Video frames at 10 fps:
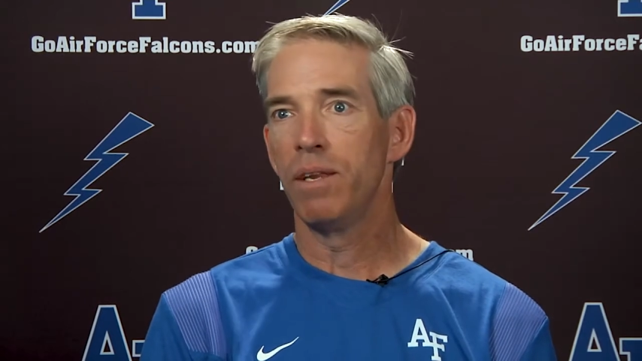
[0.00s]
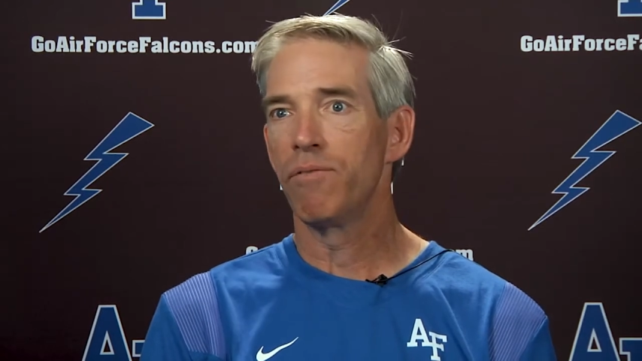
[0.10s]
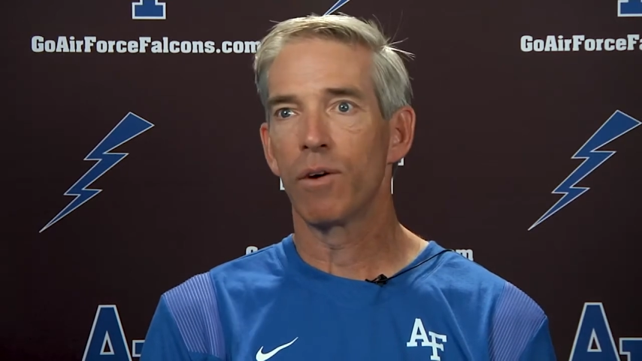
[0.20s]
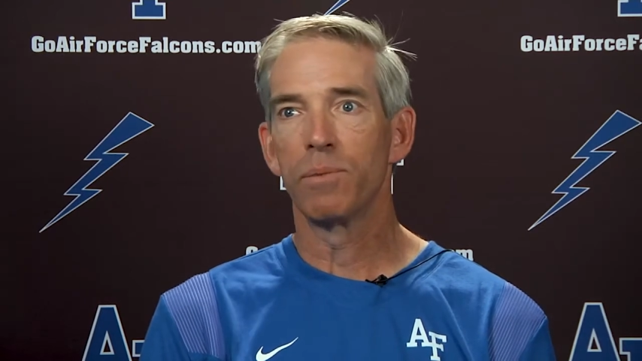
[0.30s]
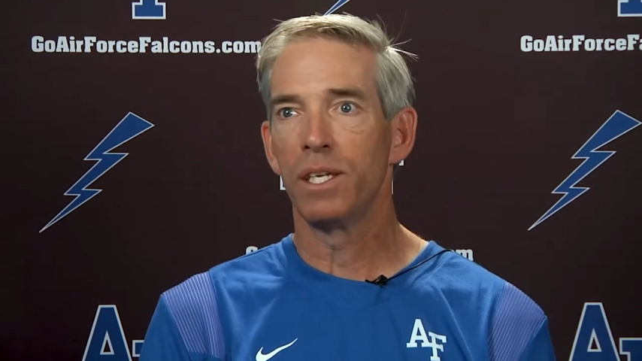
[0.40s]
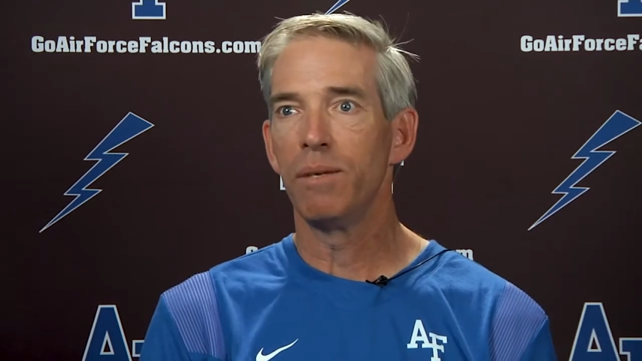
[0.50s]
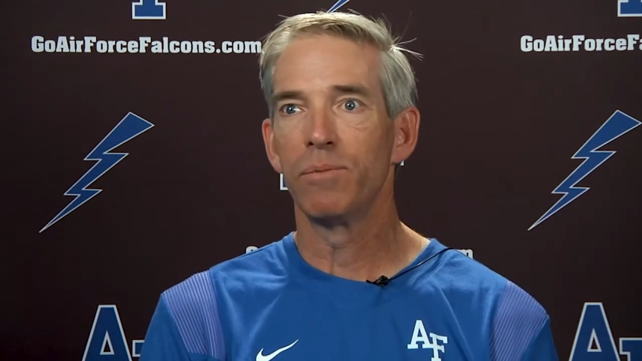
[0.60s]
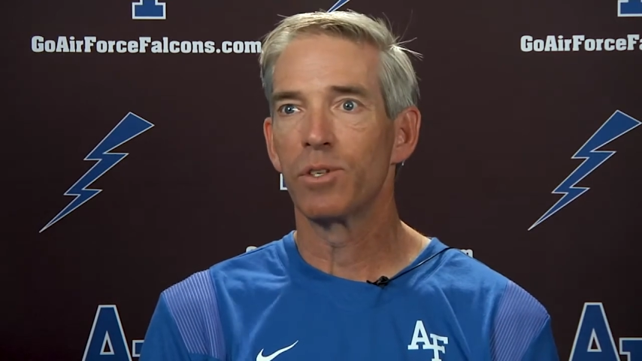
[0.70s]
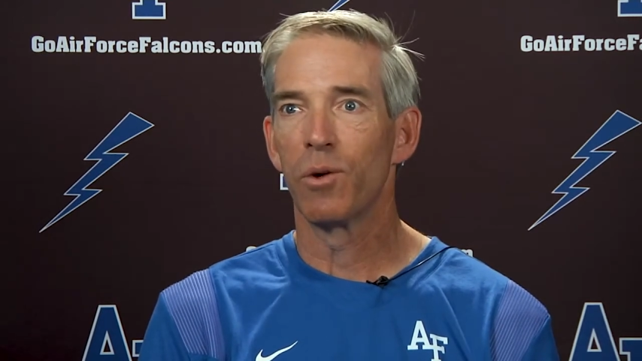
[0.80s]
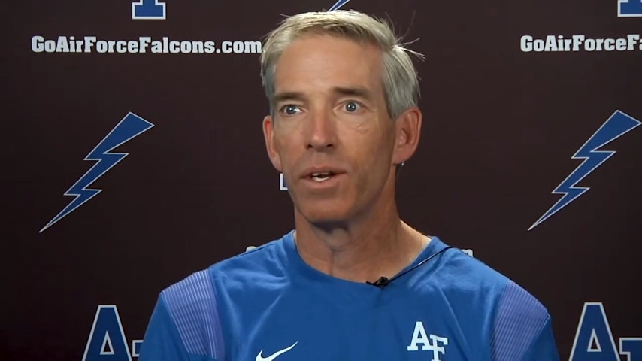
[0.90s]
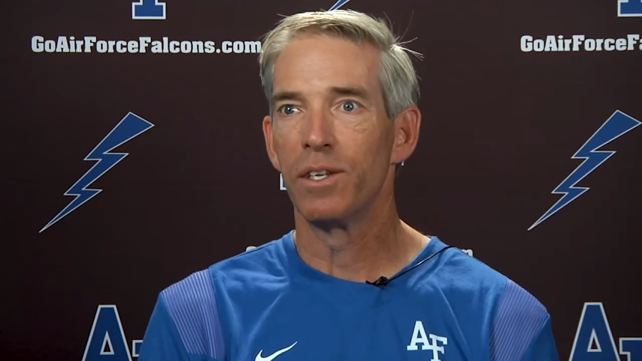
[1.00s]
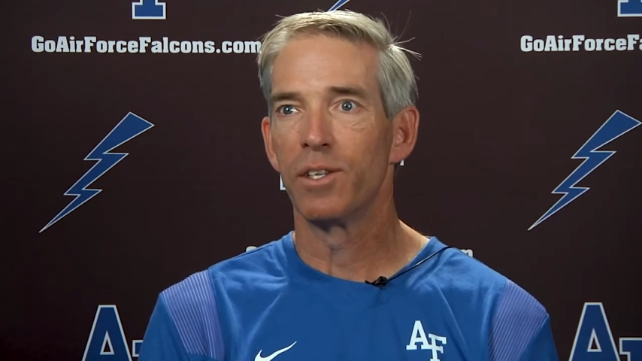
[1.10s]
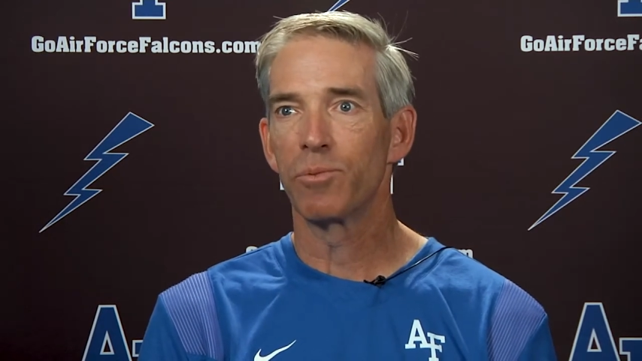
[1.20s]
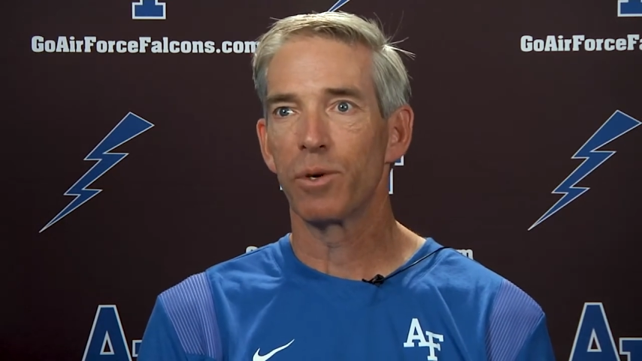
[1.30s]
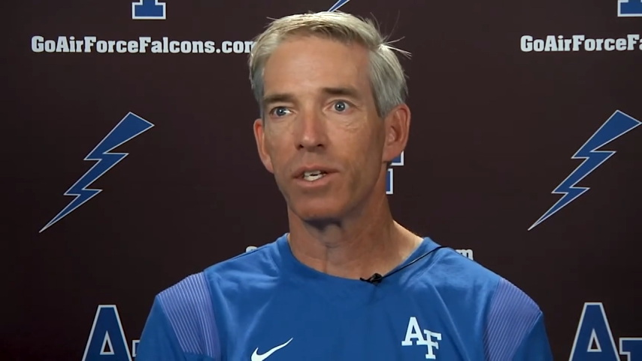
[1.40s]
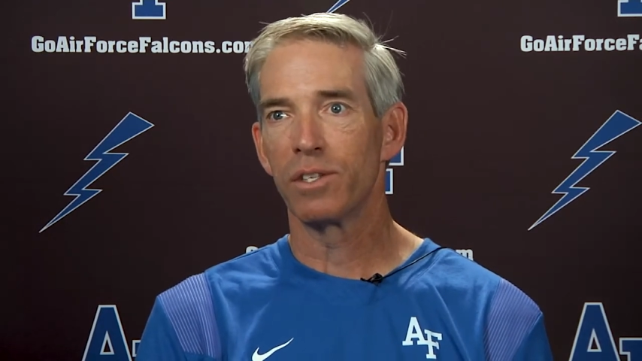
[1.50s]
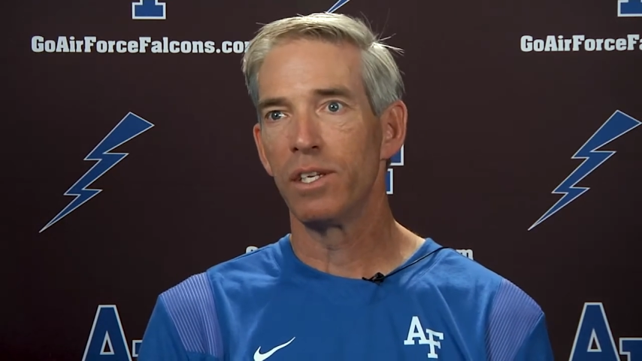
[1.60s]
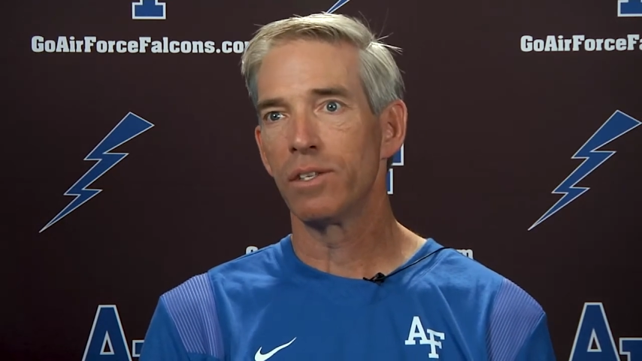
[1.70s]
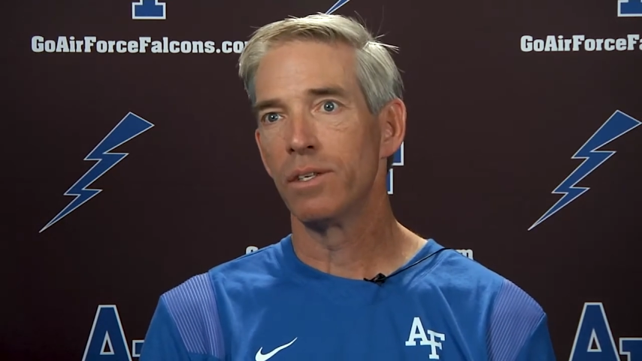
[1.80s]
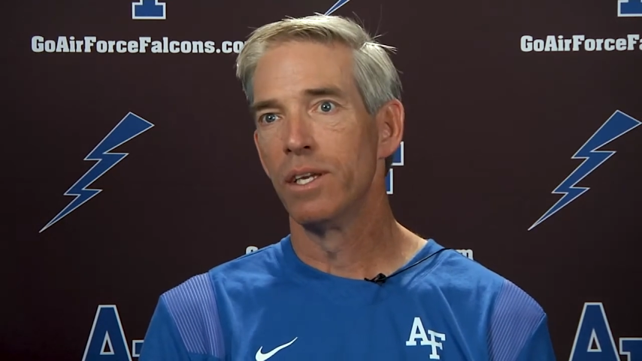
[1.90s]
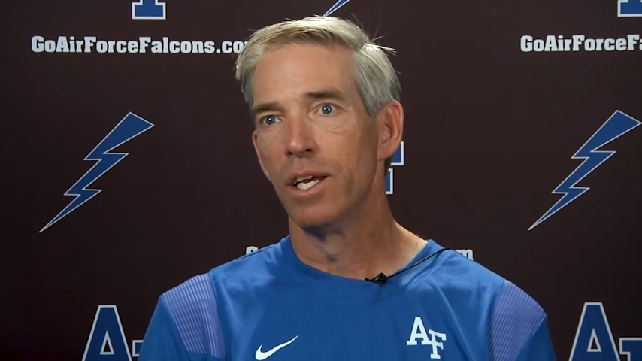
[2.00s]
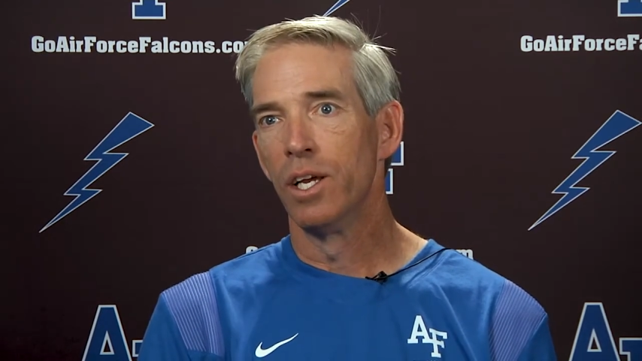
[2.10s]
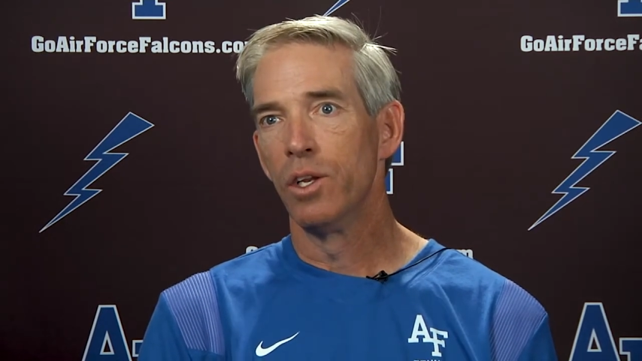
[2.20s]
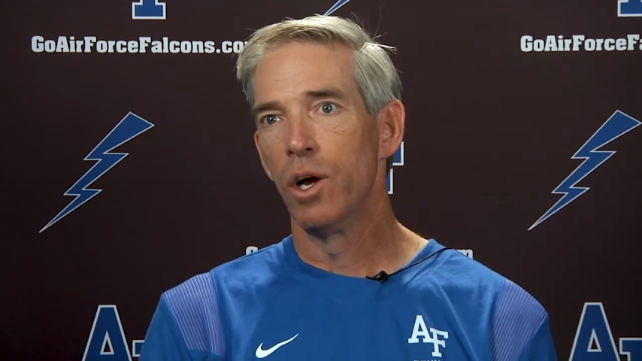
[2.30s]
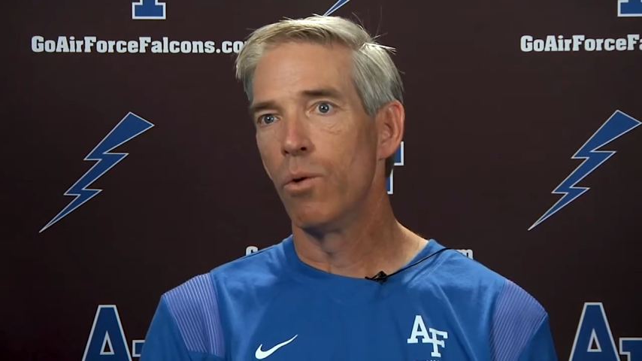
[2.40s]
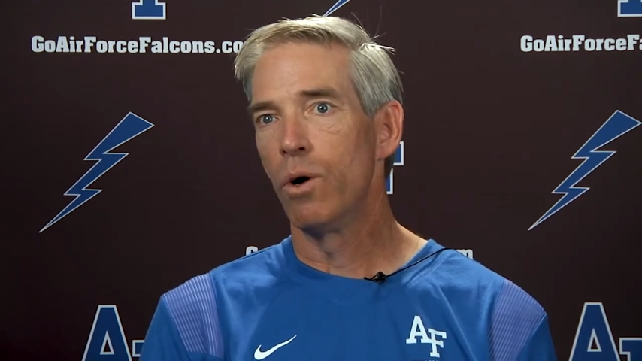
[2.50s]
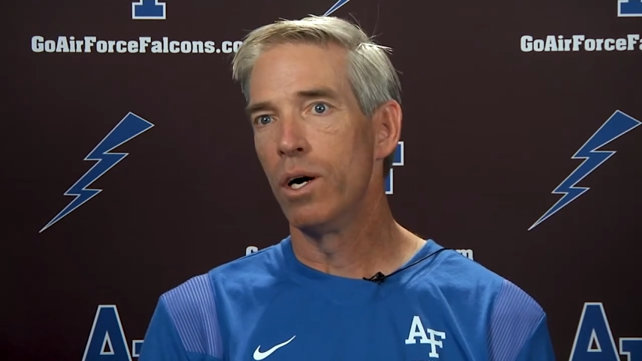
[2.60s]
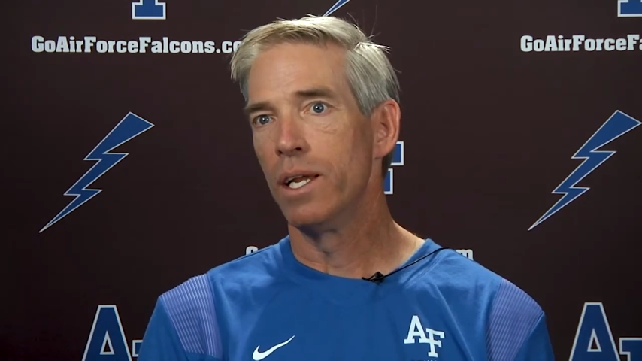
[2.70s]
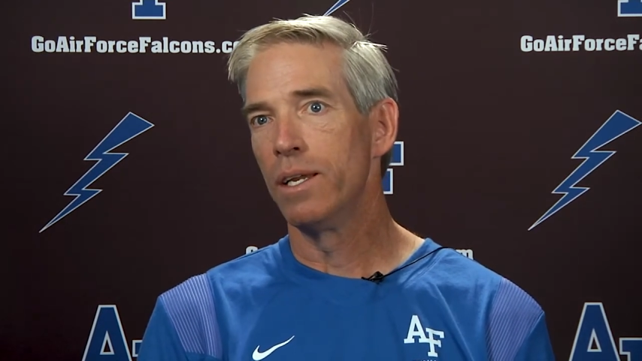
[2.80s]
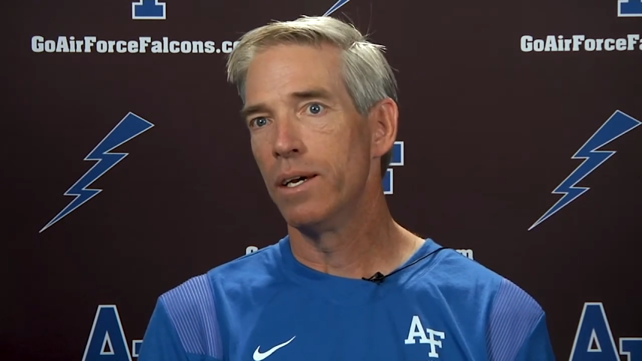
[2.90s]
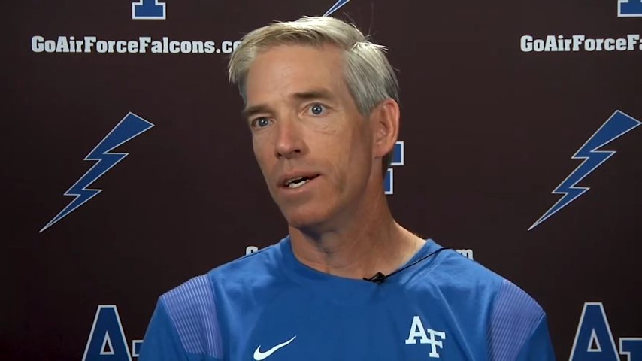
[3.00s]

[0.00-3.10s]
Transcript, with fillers: any firm teams going into the spring season. No one